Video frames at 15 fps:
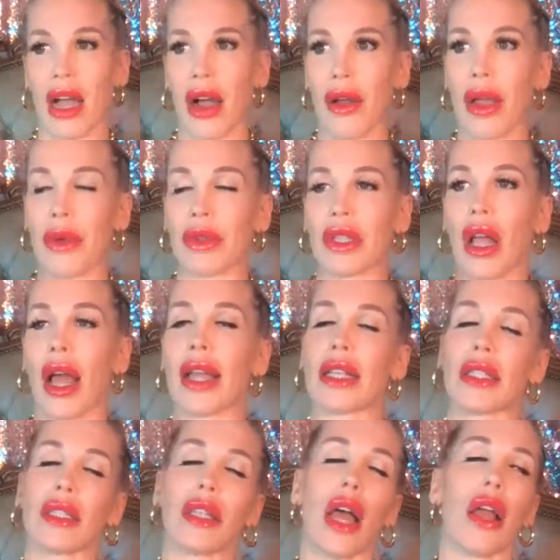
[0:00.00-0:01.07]
It was
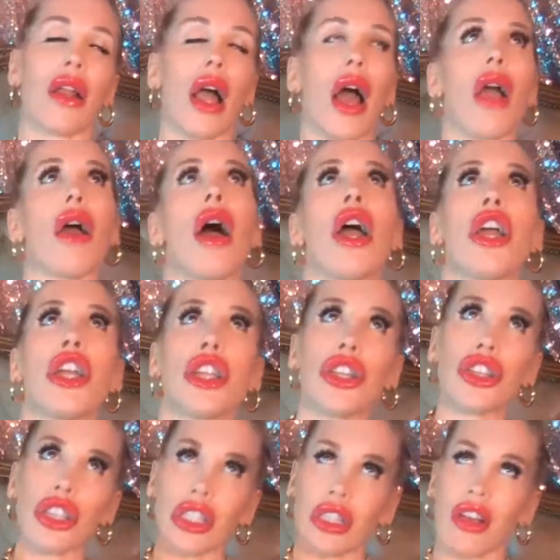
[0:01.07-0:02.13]
like so like
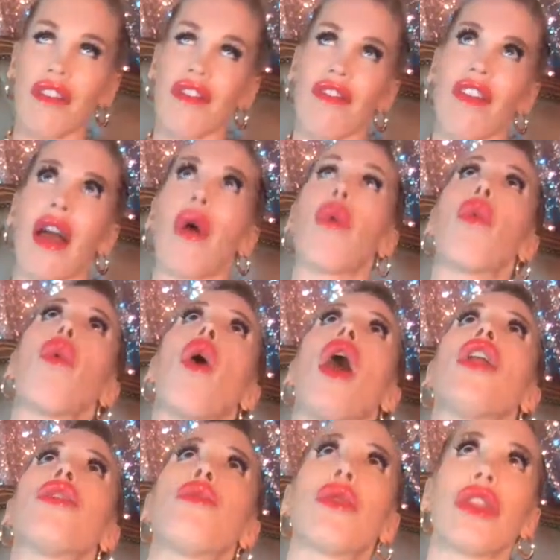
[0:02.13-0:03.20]
you just felt
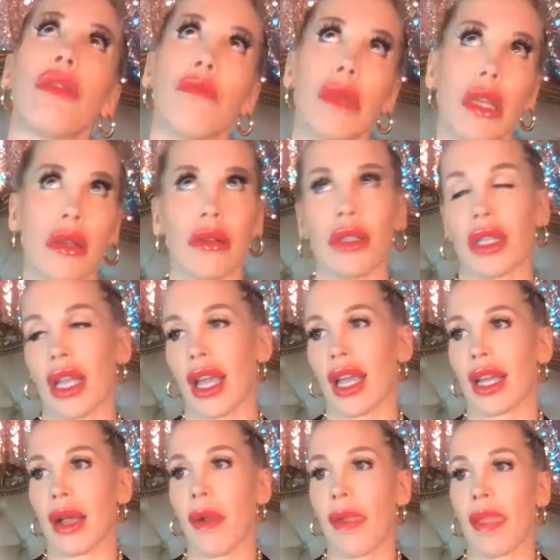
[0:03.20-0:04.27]
one with the
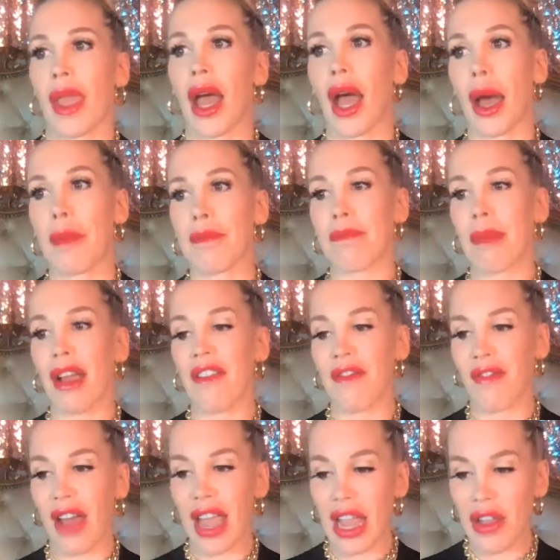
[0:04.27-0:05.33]
music. My
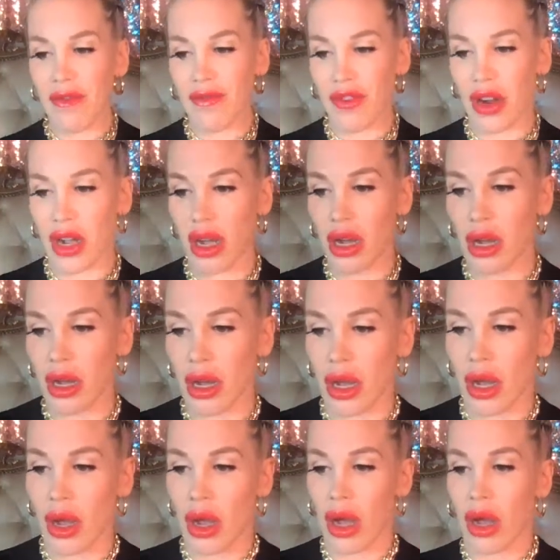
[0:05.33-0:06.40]
favorite
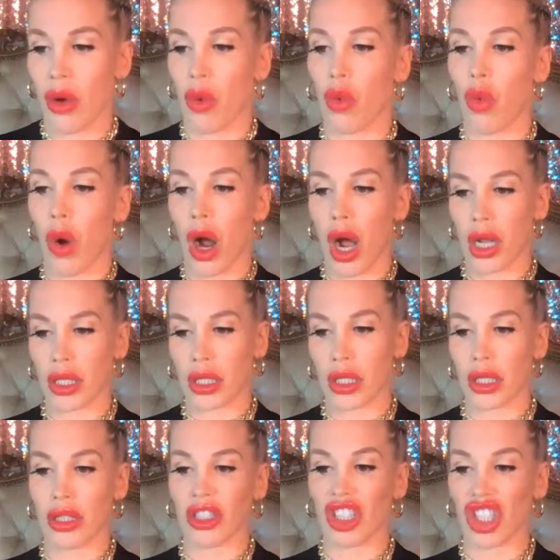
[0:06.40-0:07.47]

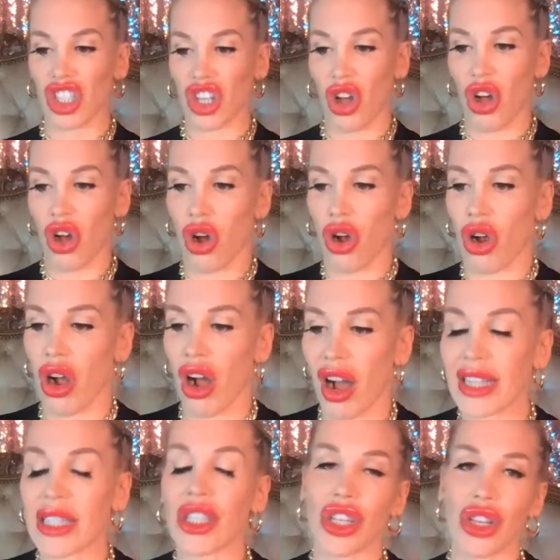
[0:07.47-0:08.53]
one song.
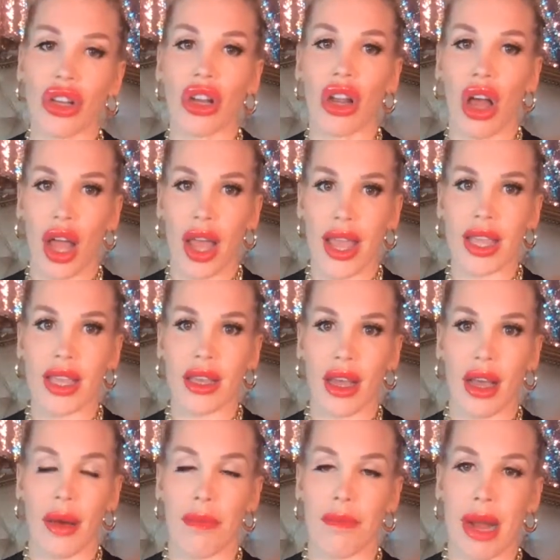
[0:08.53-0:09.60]
I do
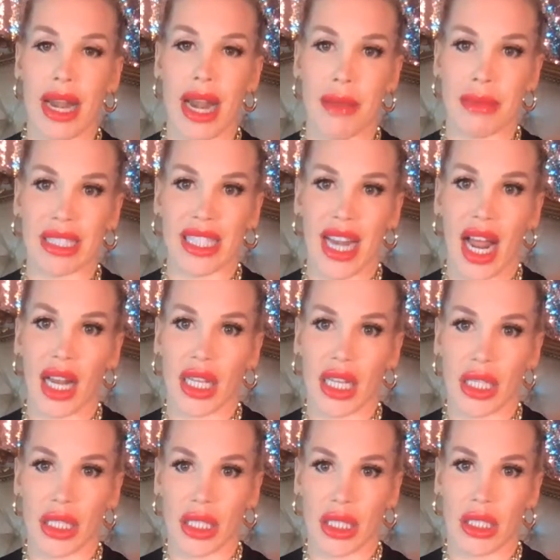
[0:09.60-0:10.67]
like My Name Isn't
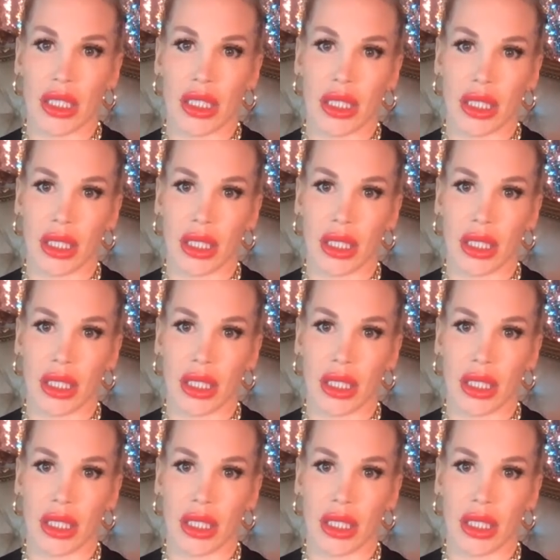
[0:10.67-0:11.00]
Alice.